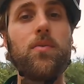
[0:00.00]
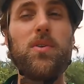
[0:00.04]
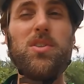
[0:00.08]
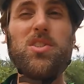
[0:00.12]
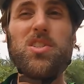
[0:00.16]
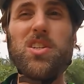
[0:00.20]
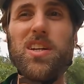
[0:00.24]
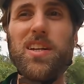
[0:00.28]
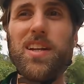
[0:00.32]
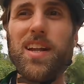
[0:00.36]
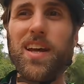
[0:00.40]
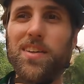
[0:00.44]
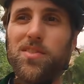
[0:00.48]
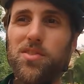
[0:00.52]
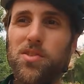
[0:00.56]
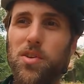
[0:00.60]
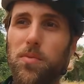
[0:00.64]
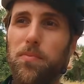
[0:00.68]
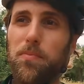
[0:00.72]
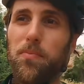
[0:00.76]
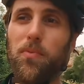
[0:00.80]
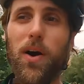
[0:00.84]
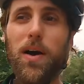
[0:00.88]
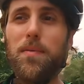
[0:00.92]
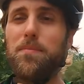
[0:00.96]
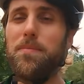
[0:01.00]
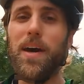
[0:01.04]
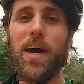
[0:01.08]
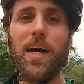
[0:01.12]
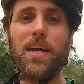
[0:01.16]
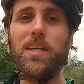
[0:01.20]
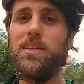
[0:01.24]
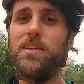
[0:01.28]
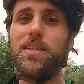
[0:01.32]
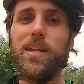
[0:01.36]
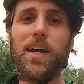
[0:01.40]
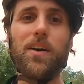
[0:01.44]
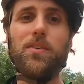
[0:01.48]
which connects you right
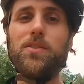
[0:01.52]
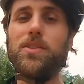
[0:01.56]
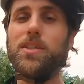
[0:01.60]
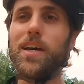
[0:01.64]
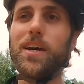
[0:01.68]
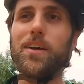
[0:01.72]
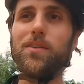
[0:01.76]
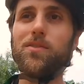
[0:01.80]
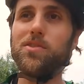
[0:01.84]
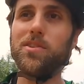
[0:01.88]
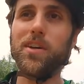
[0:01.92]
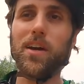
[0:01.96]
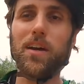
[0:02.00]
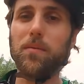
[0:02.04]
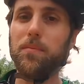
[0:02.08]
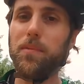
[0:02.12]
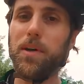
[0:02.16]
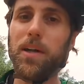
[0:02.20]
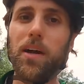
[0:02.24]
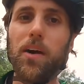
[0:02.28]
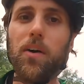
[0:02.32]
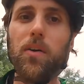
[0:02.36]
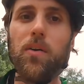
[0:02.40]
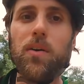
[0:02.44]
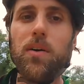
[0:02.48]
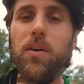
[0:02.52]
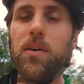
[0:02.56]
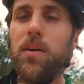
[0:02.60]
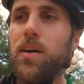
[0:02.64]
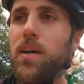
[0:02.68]
back to downtown Sacramento.